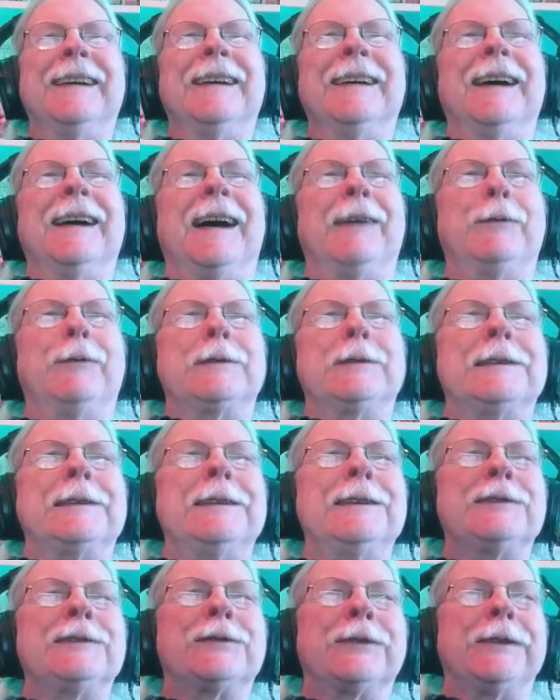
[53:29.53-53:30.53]
I was
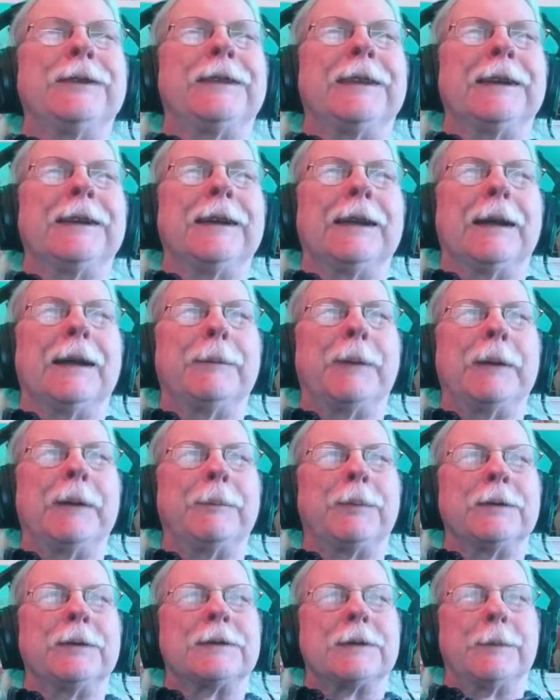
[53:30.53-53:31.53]
initially thinking I might
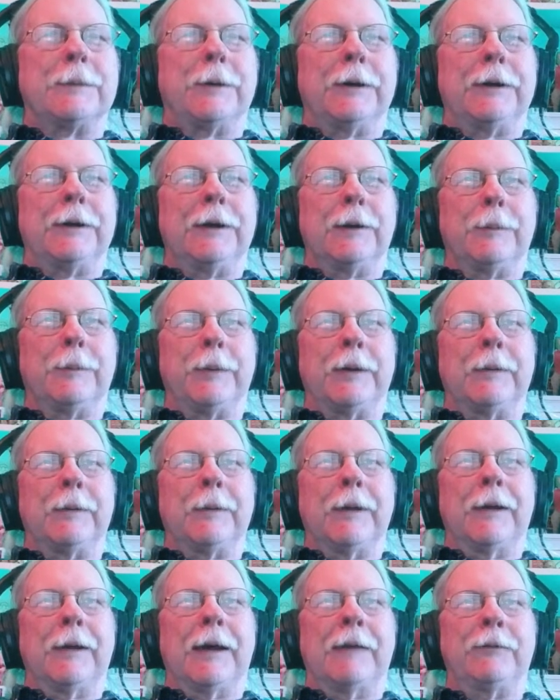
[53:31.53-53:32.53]
put some on here, but
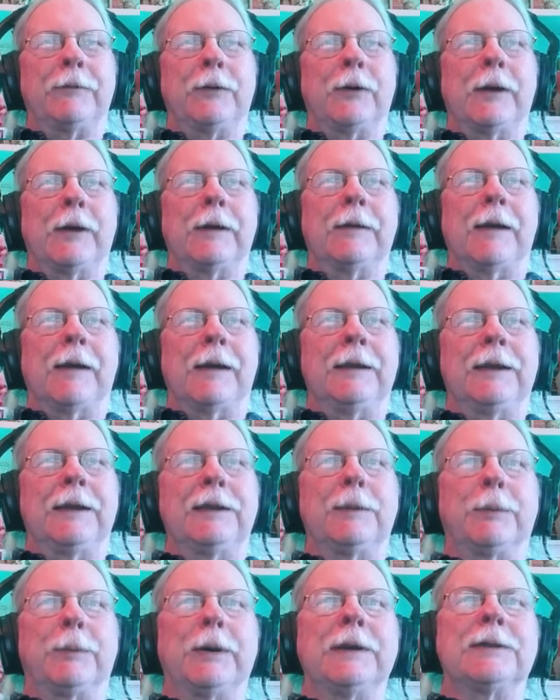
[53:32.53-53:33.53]
after I did
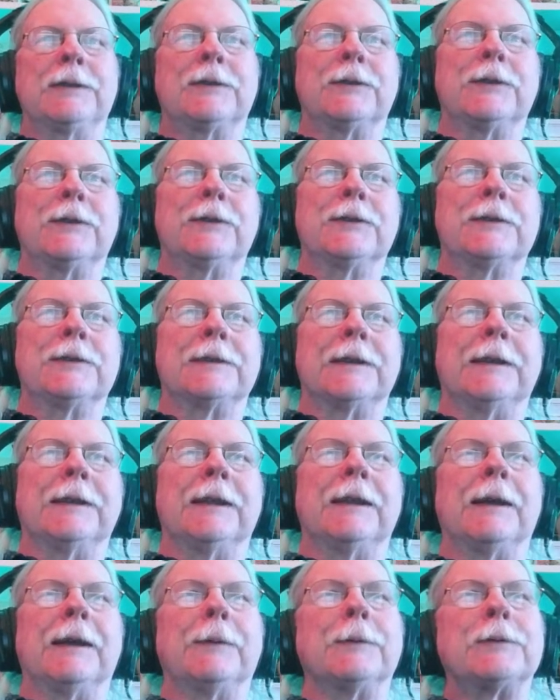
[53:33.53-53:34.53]
the bracers and
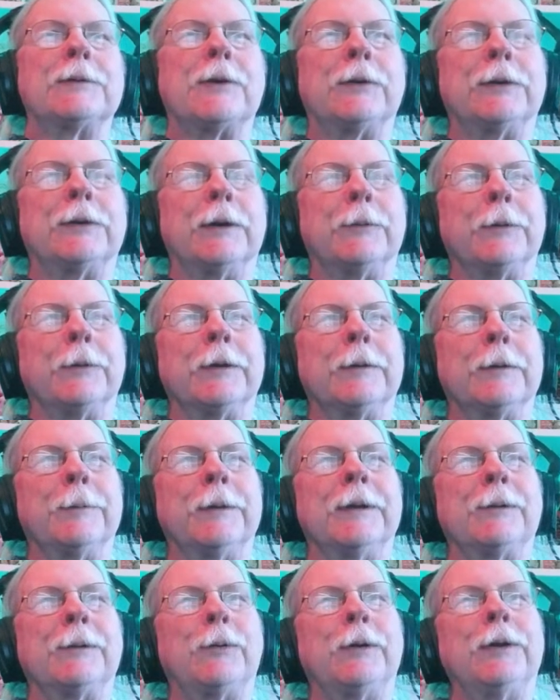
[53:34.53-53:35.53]
then I was all done with them and
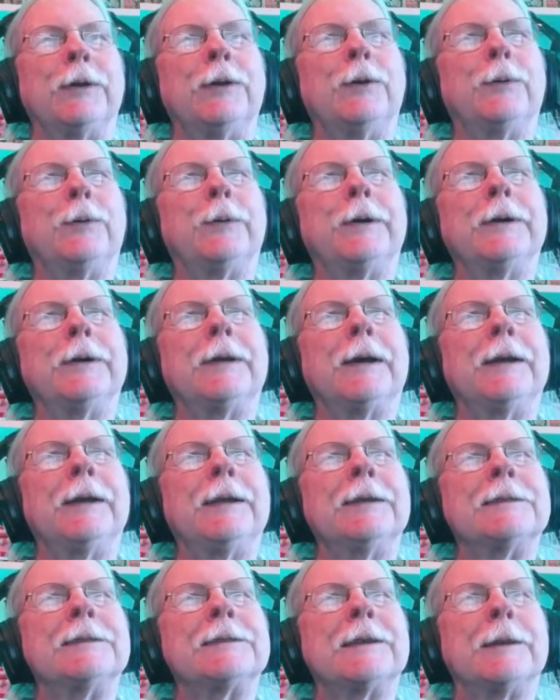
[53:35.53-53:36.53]
then going, you know what? I
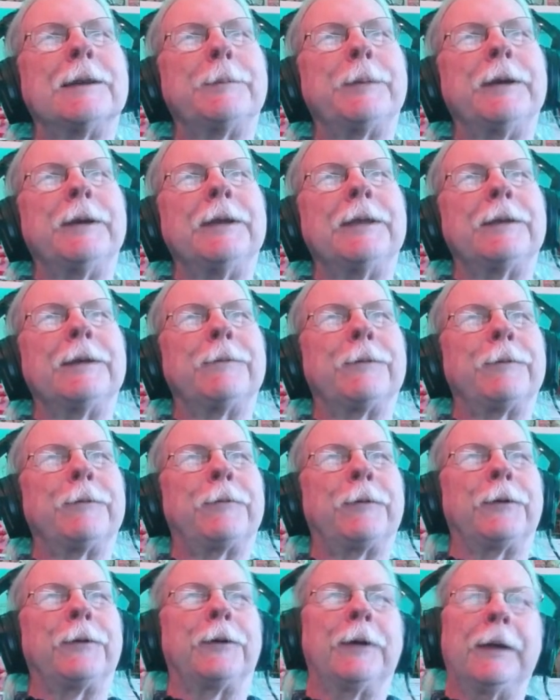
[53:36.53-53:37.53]
didn't set up anything for
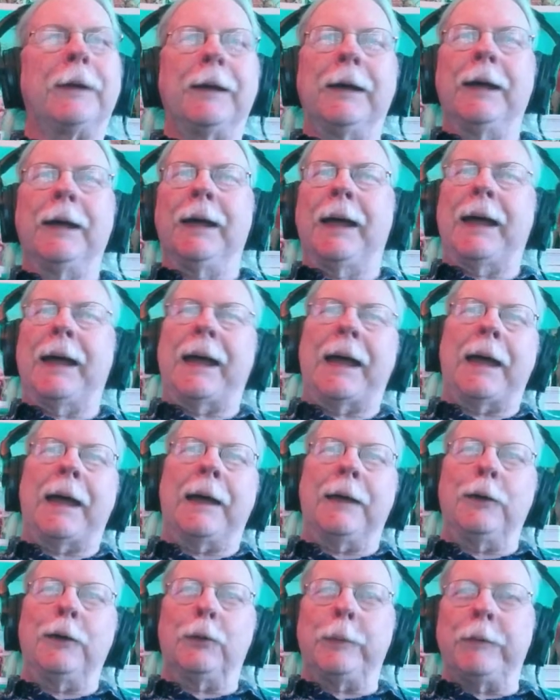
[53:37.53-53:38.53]
fur.
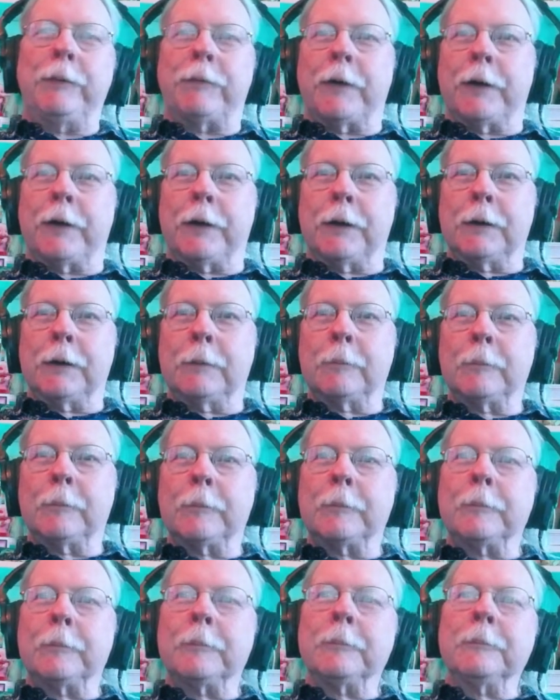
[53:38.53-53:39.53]
It'll be fine.
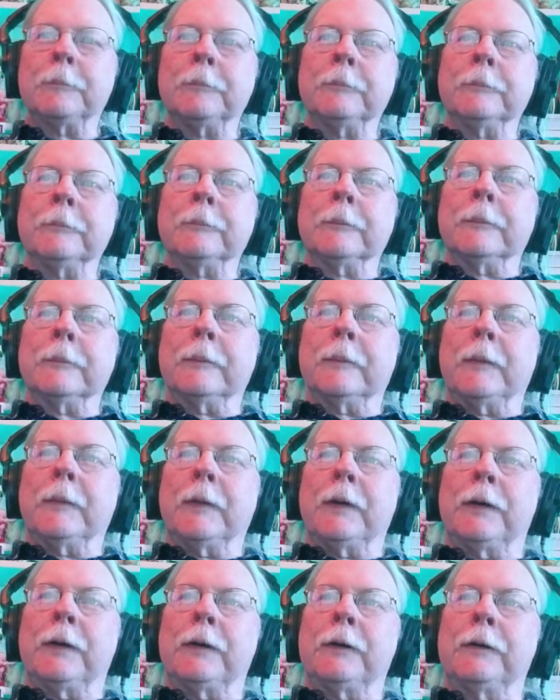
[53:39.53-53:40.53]

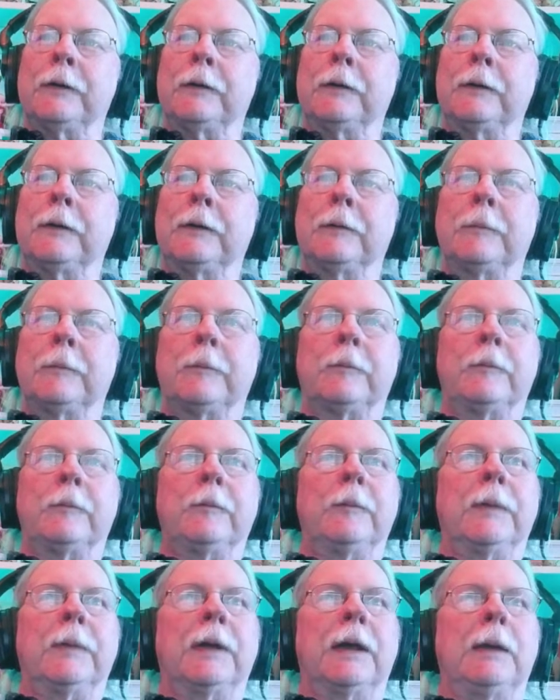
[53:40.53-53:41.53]

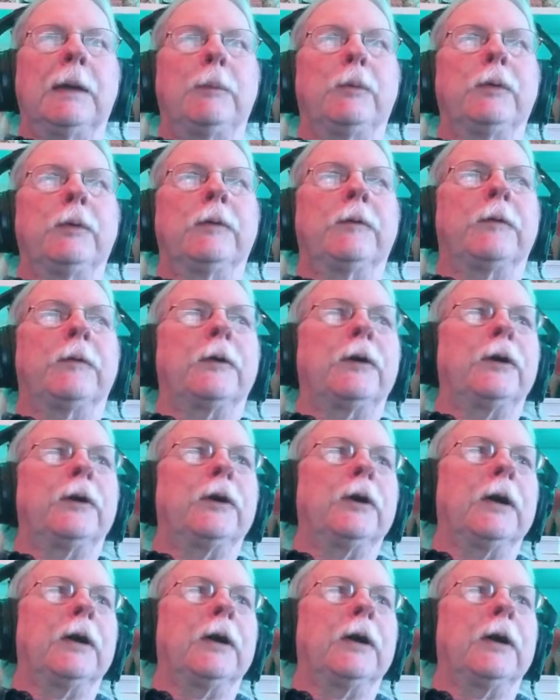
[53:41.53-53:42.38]
Cape with fur,